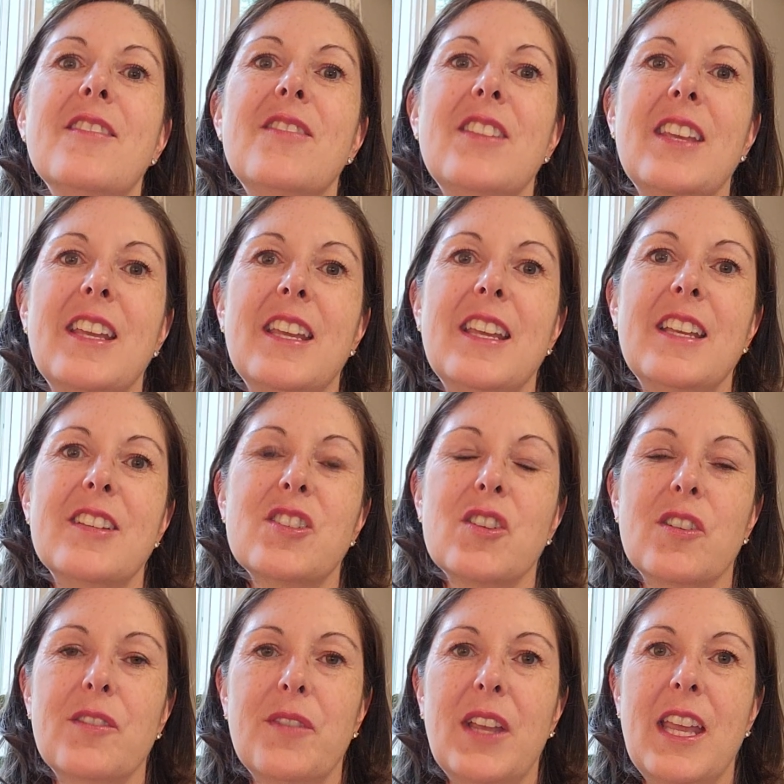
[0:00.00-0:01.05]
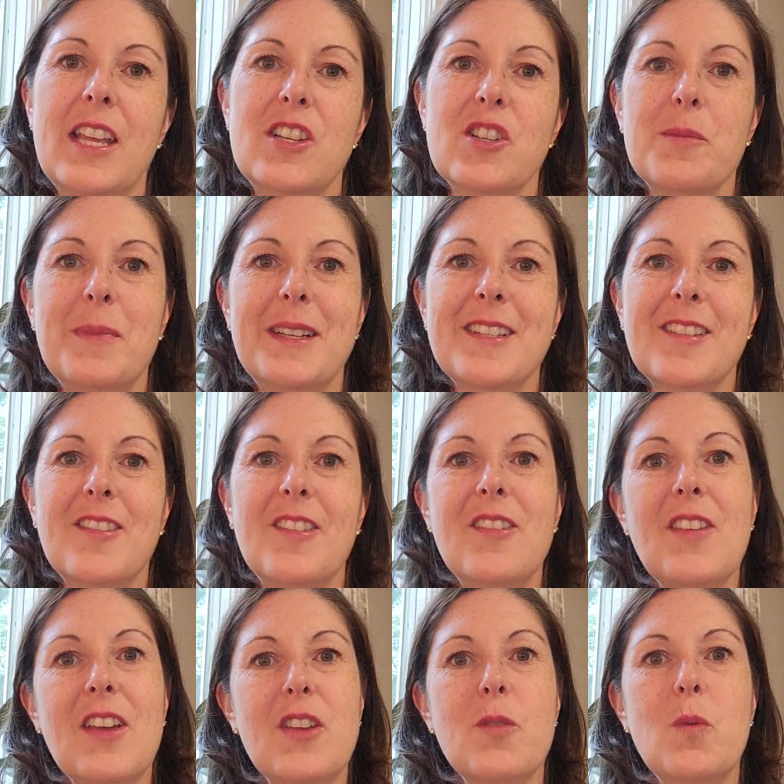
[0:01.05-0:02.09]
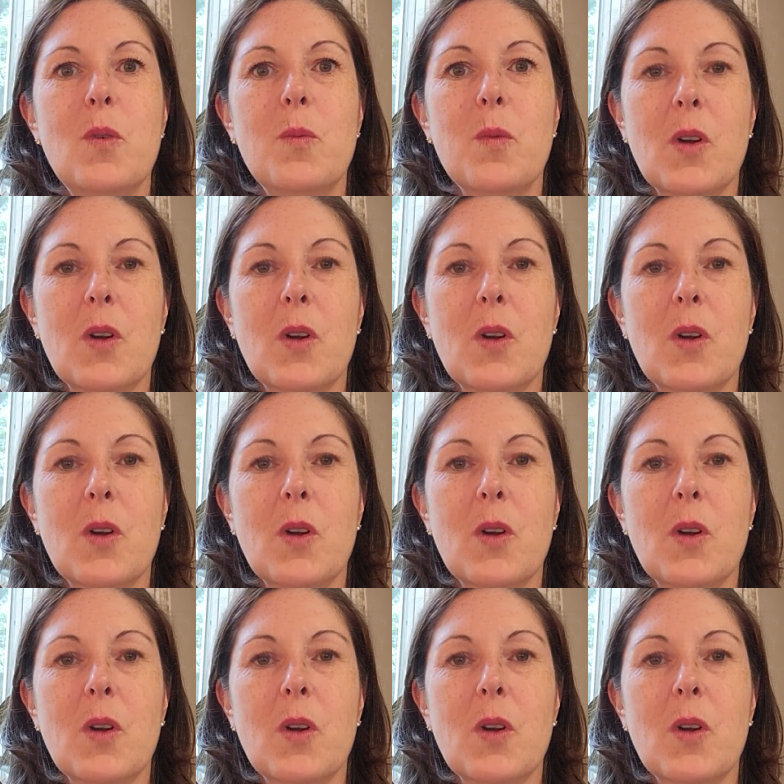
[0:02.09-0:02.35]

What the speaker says: the certification basically that you won't